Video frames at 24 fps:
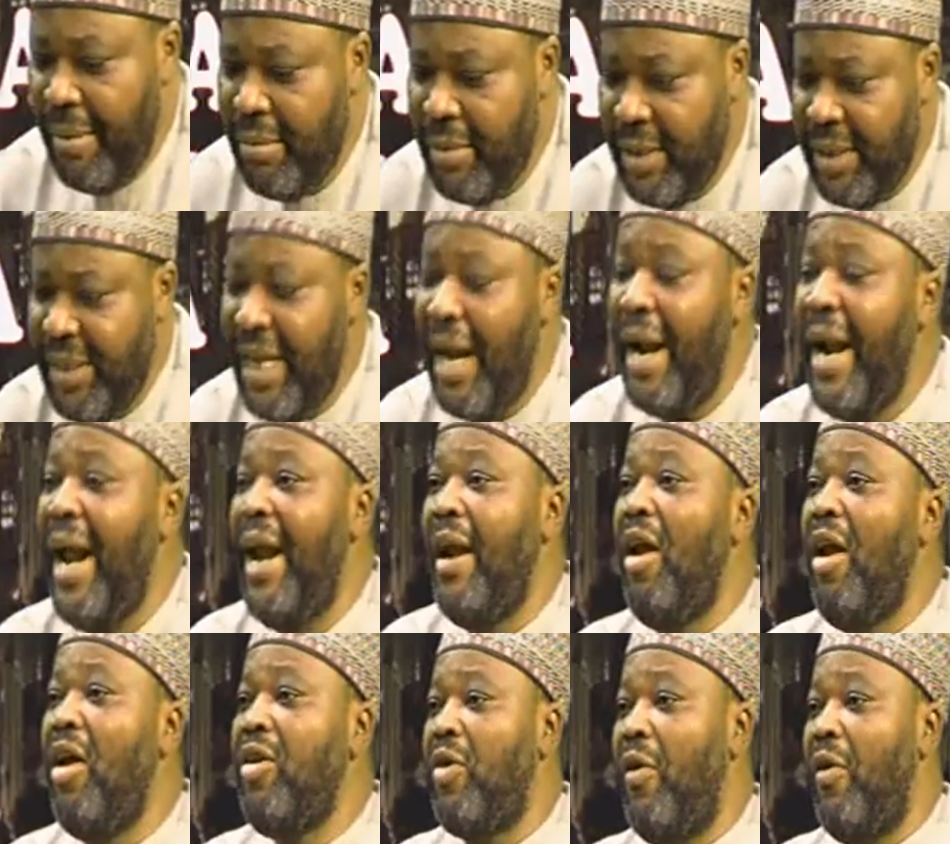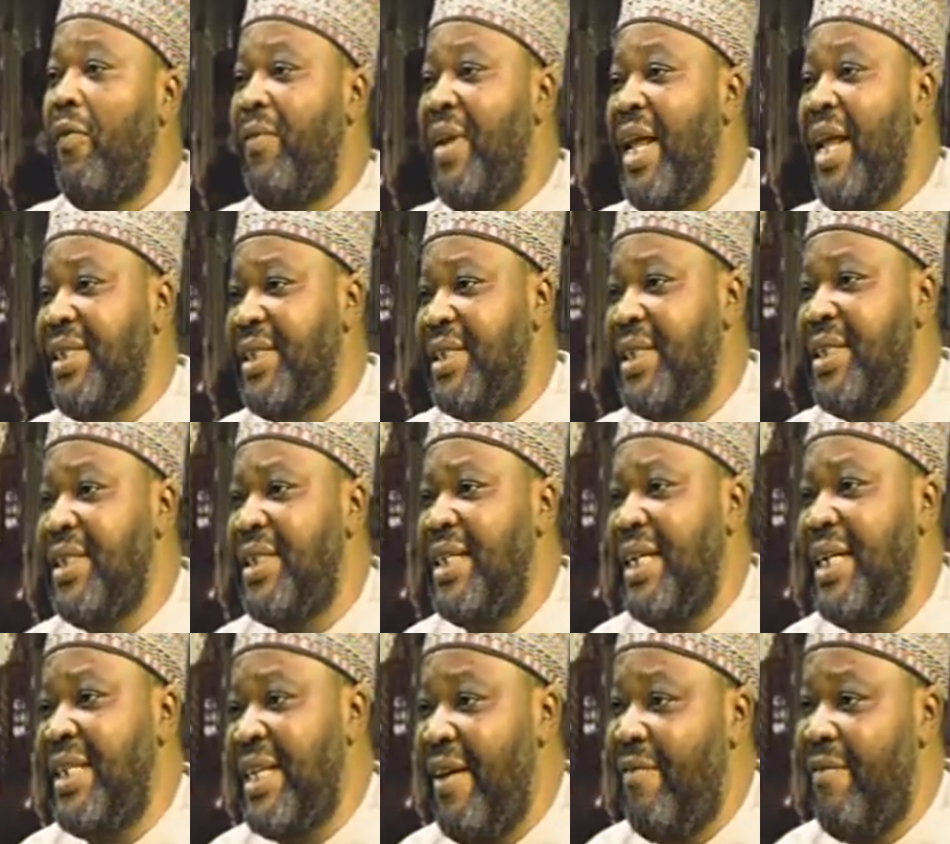there are a lot of lessons
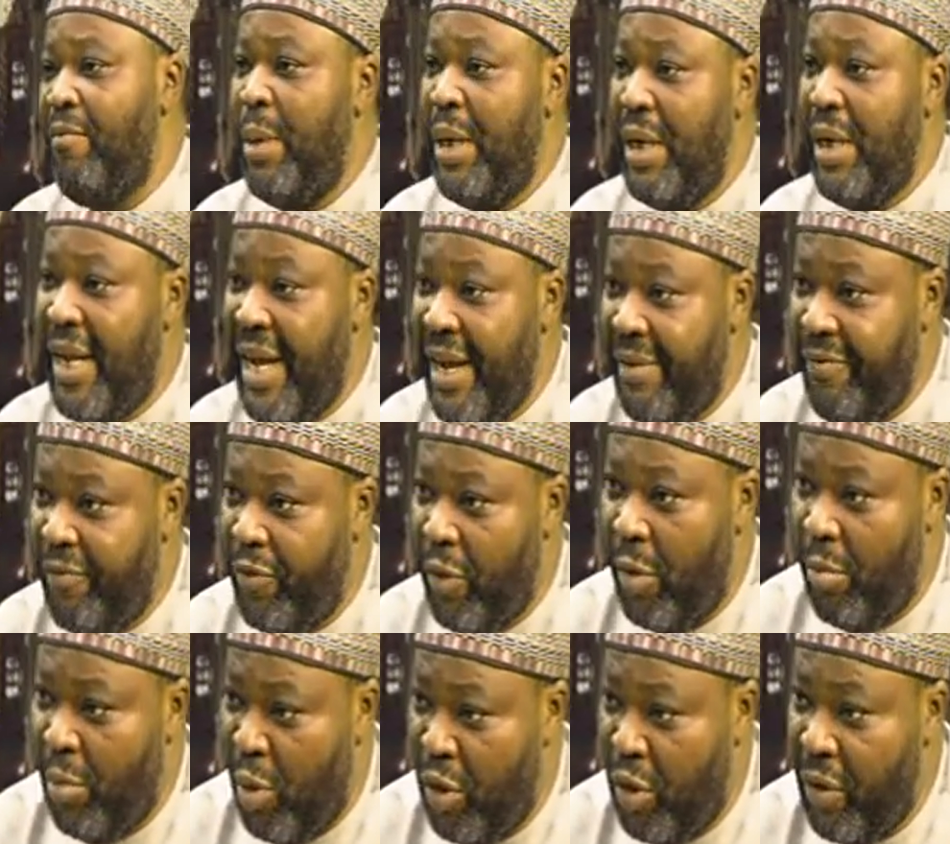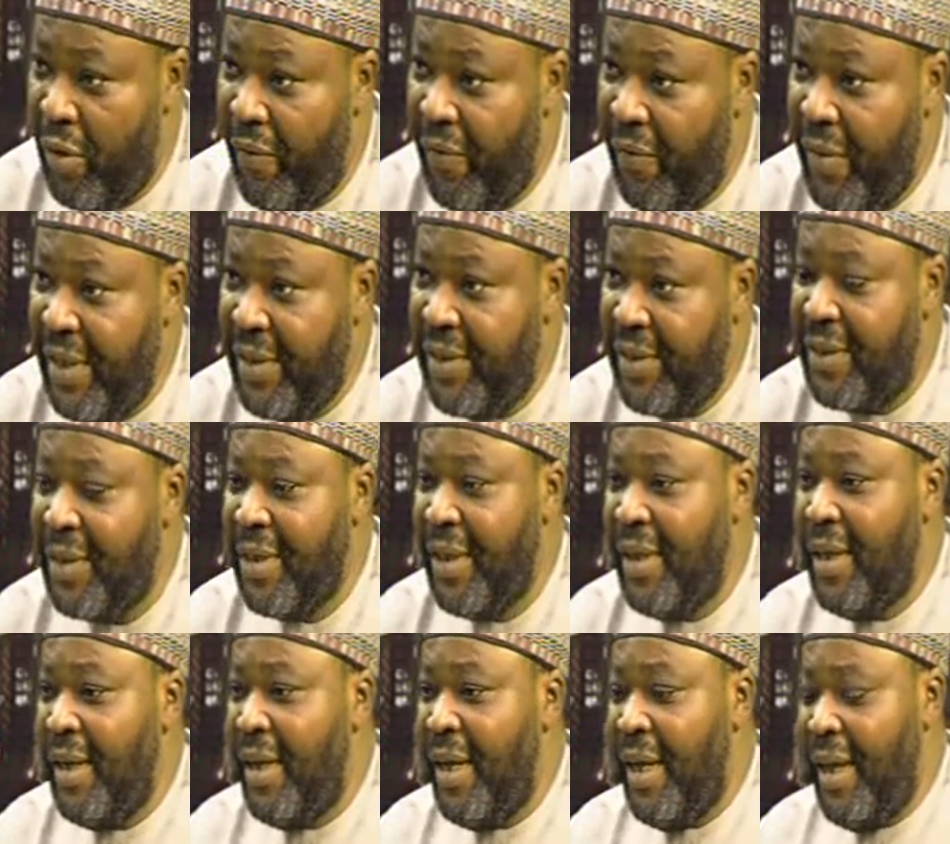that have been learned from all of this.
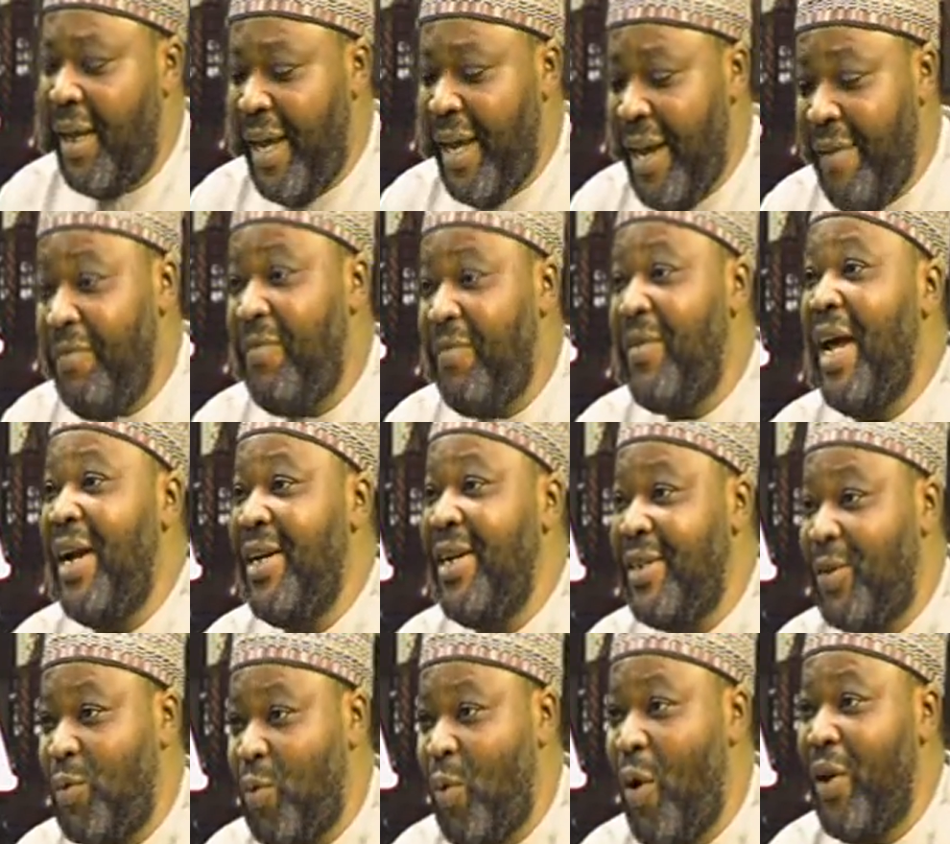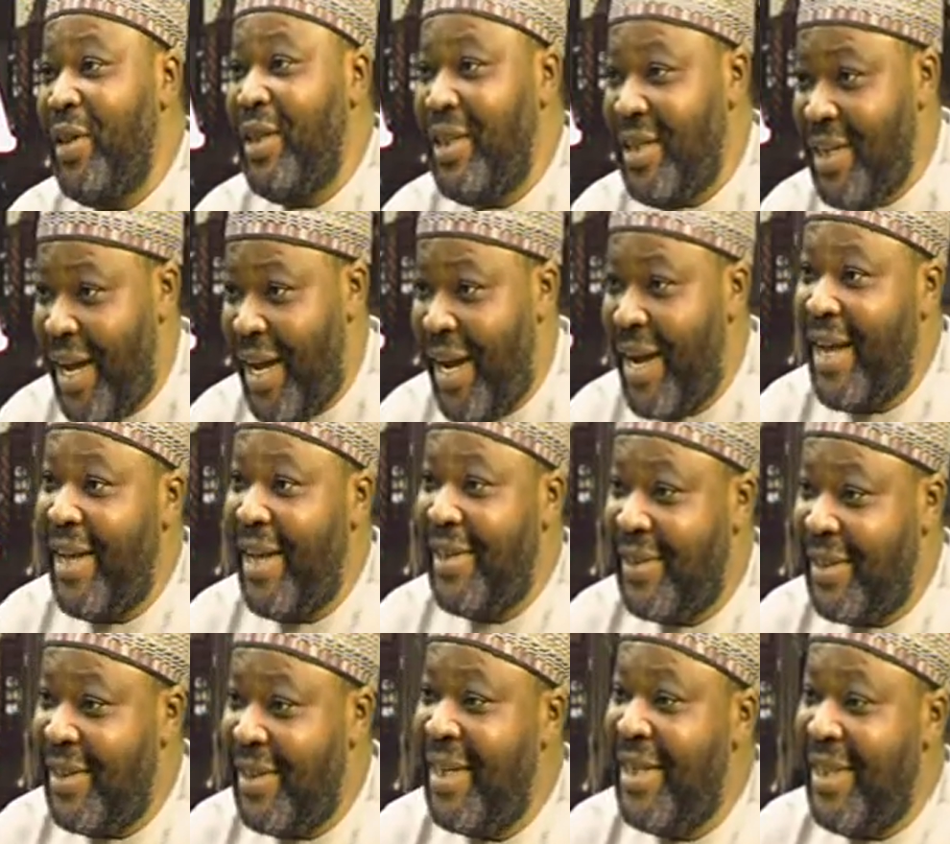If there is one thing I
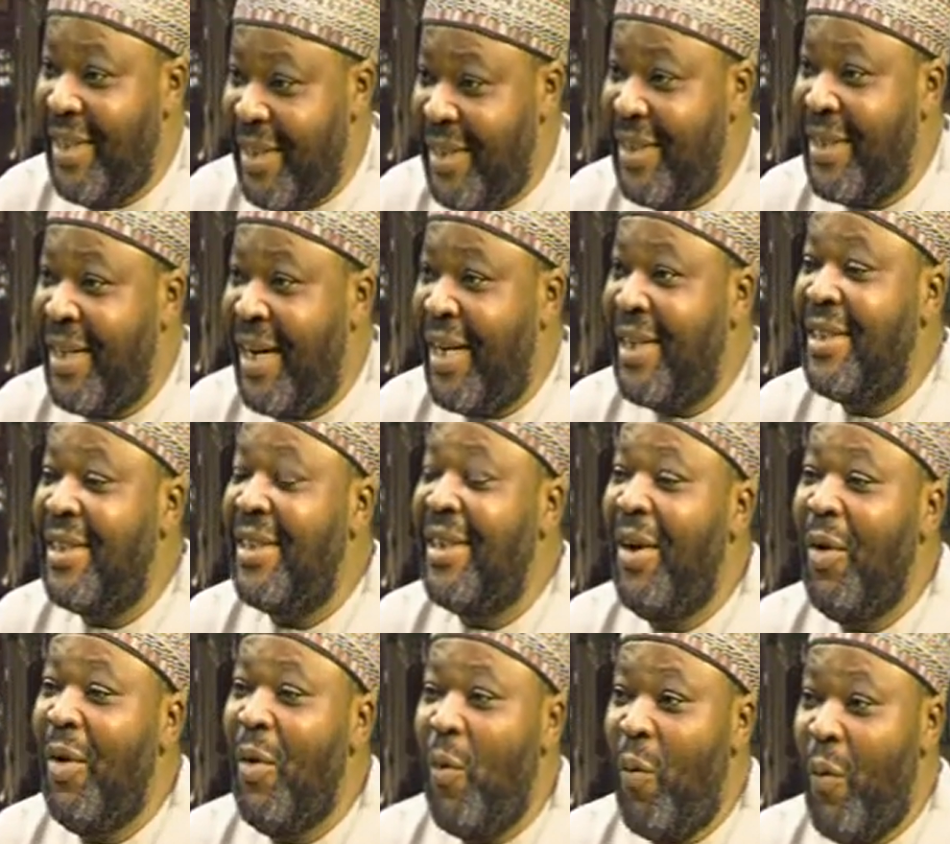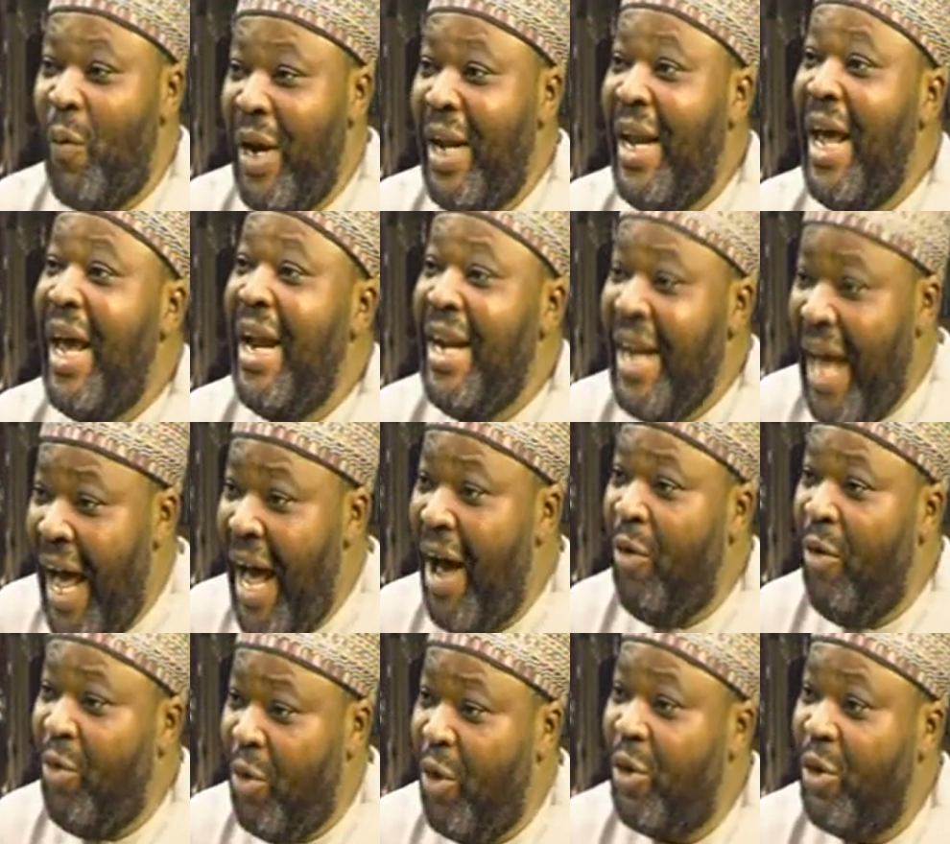can say is that we learn
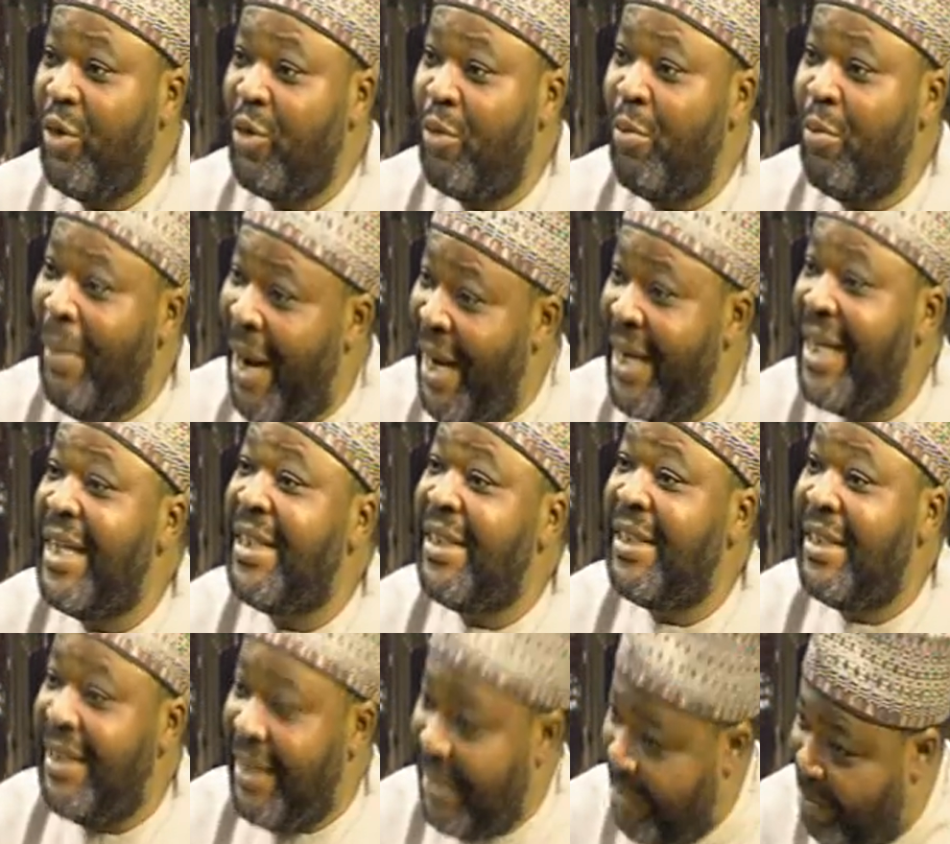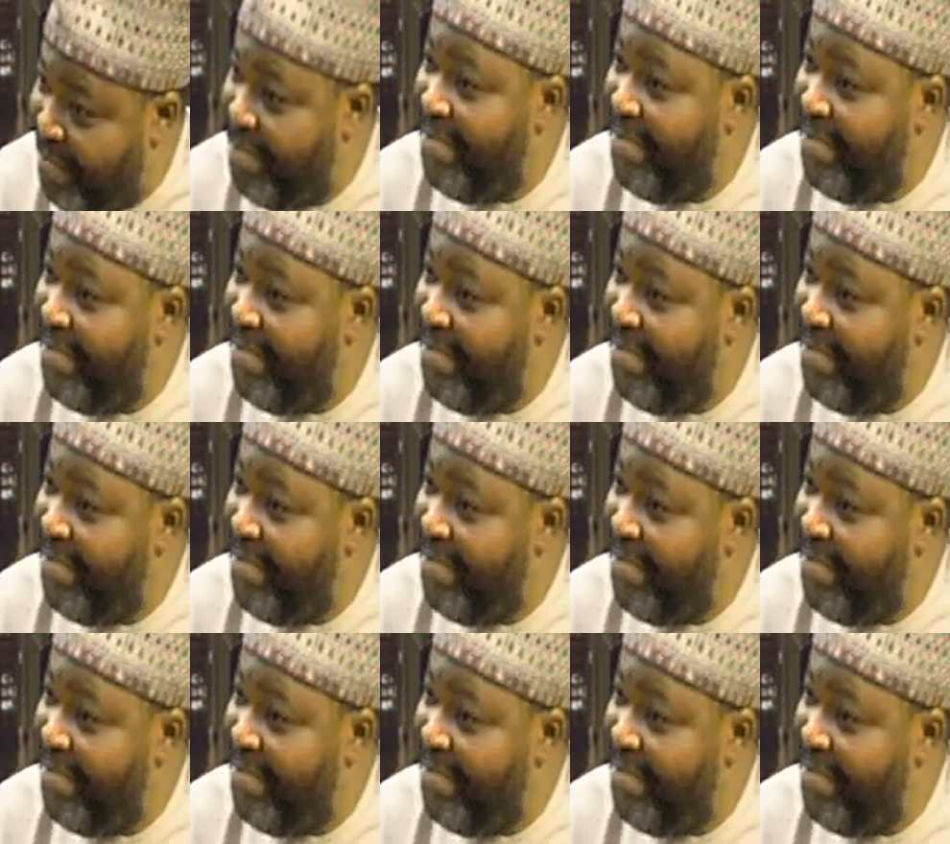how not to manage